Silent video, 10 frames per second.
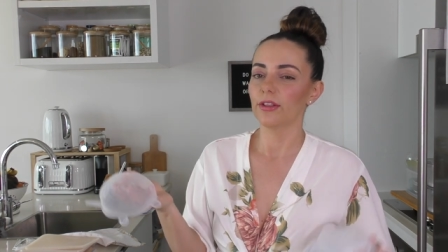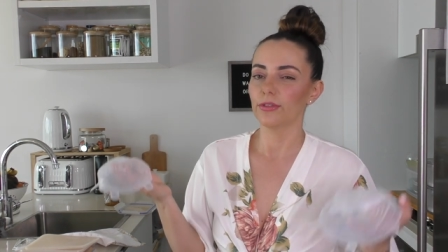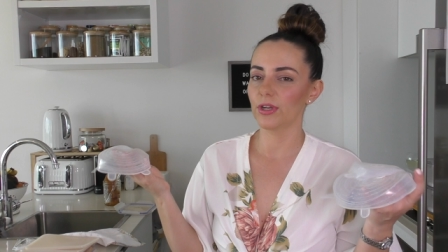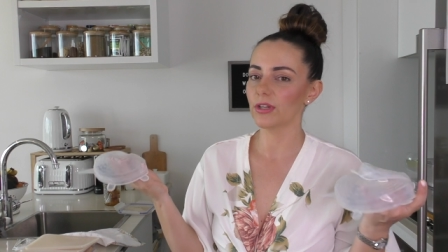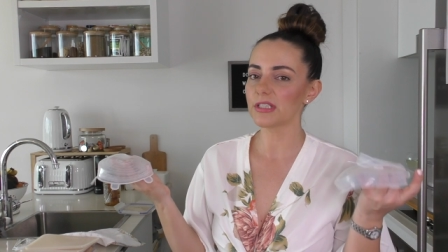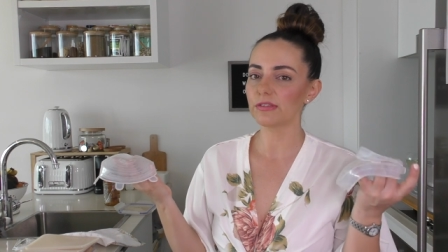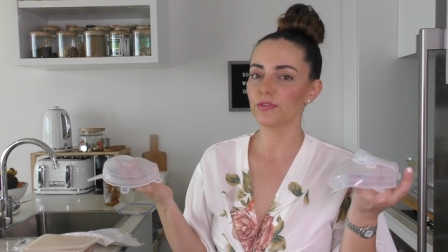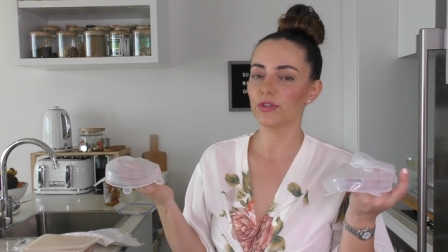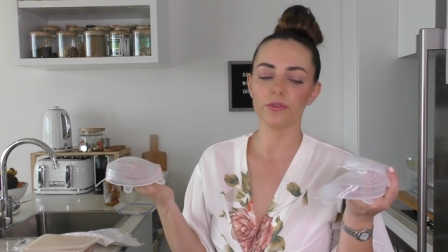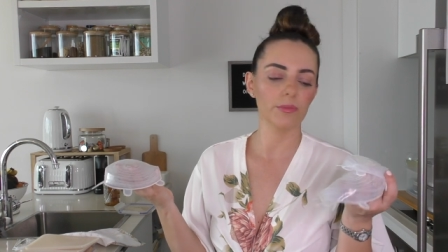
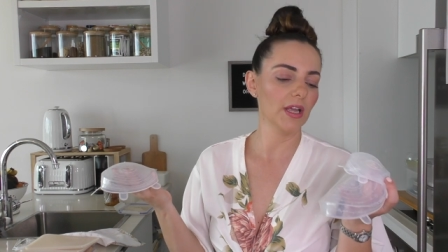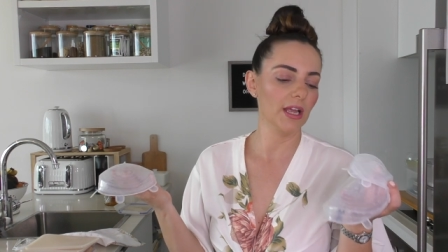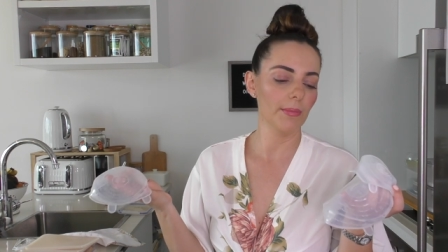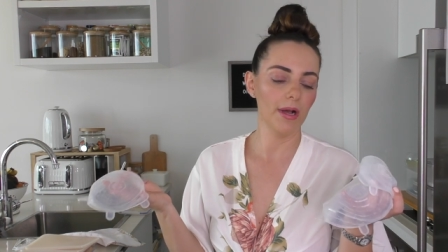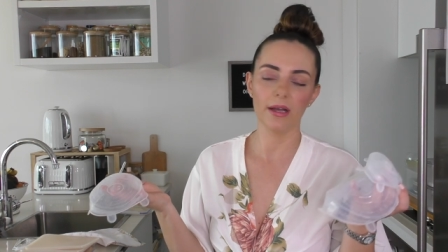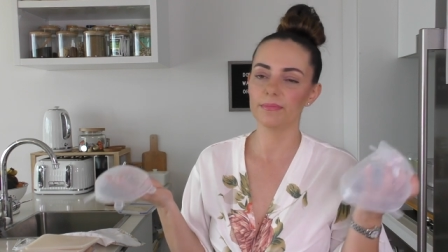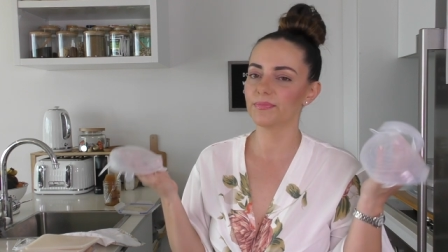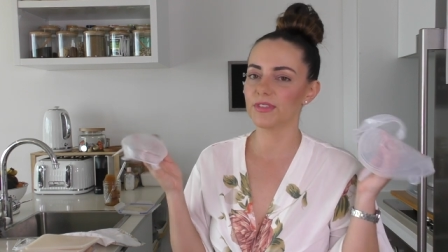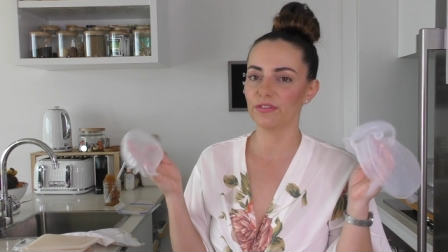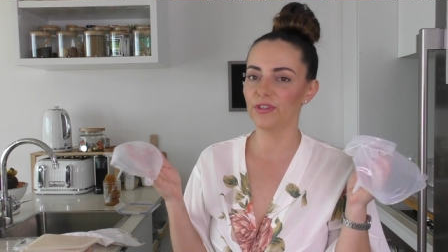$3.50 from Kmart,
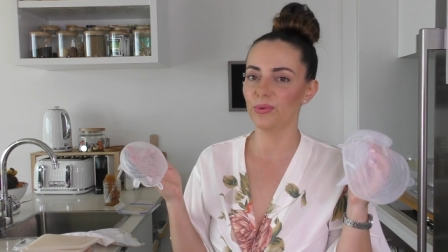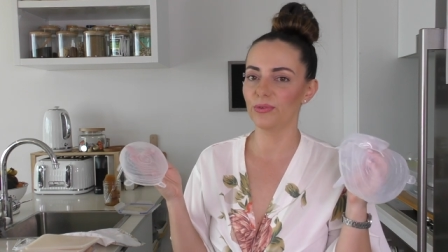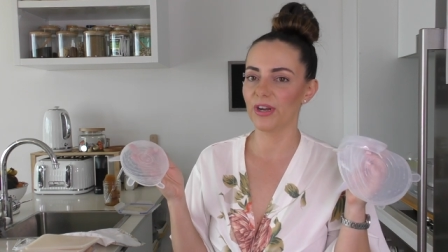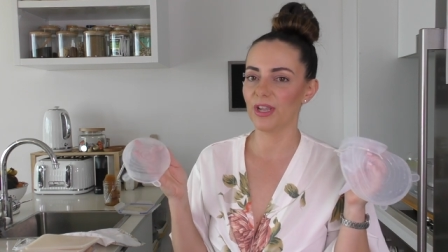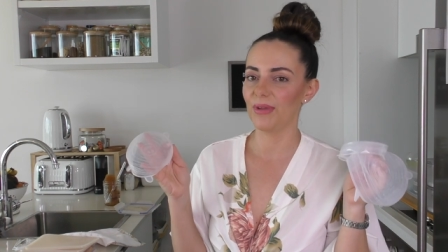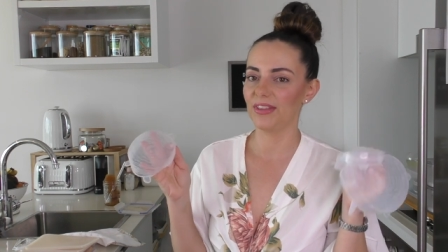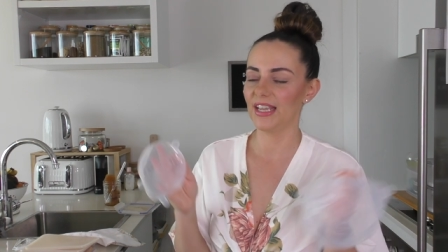definitely wouldn't recommend